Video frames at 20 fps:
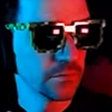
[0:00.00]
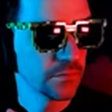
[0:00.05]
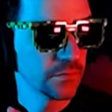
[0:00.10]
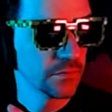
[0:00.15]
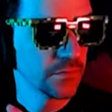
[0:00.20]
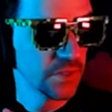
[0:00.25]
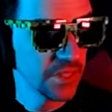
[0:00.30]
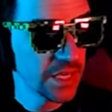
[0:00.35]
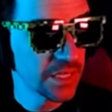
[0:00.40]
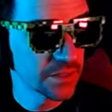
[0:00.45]

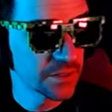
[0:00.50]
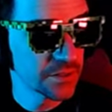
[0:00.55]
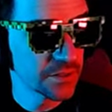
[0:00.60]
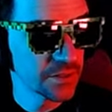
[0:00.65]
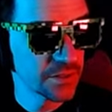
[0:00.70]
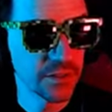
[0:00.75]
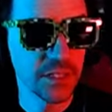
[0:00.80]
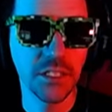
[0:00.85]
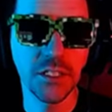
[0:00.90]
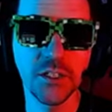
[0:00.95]
Yes,
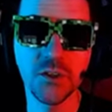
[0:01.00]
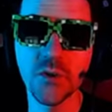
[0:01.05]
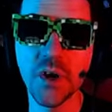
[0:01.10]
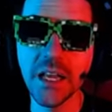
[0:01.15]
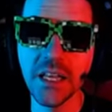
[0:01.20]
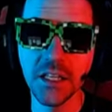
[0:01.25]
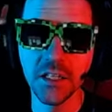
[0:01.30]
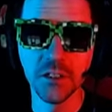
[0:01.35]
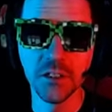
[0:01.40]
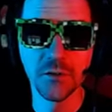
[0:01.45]
this
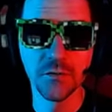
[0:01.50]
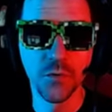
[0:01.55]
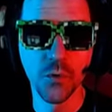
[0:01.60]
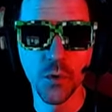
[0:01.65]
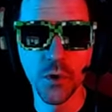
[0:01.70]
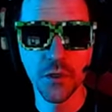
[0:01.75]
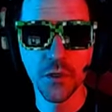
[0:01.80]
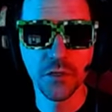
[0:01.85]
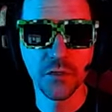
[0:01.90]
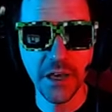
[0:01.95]
dragon is
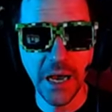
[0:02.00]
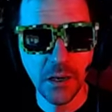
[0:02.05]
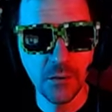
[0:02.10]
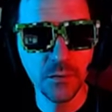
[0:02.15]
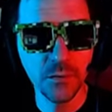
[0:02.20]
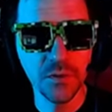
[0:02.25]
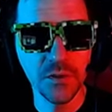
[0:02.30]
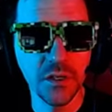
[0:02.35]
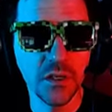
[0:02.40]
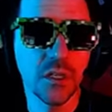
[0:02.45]

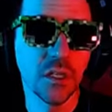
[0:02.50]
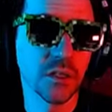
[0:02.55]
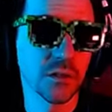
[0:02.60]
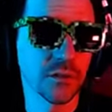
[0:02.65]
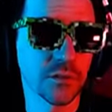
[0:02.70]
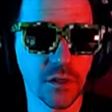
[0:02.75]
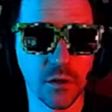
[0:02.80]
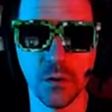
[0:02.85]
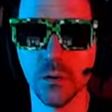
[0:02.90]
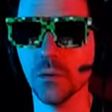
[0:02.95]
4,000
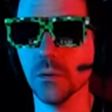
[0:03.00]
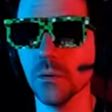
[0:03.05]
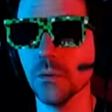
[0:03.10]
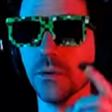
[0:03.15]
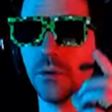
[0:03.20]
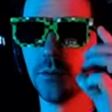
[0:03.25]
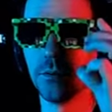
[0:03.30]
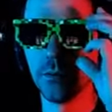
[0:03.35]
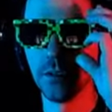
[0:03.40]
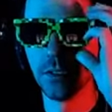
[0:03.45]
years old
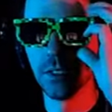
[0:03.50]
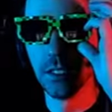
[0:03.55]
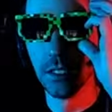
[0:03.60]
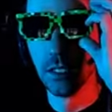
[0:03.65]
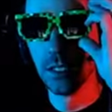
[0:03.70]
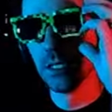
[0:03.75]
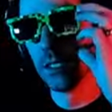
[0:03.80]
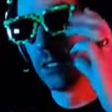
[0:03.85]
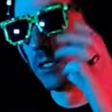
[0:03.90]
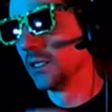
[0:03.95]

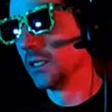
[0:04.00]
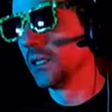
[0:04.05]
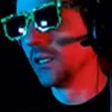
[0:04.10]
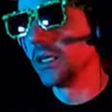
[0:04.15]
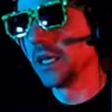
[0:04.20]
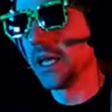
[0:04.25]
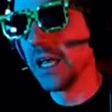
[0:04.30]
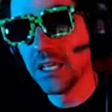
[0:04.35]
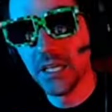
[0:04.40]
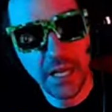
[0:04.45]

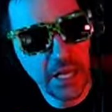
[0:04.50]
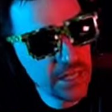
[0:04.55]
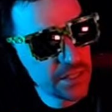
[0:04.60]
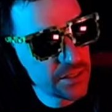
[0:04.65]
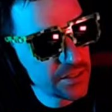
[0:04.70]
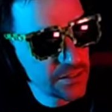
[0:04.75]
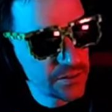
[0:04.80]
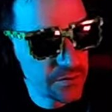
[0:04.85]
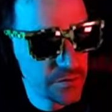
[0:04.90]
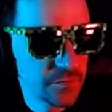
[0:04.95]
and
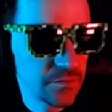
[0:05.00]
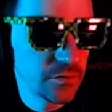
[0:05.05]
has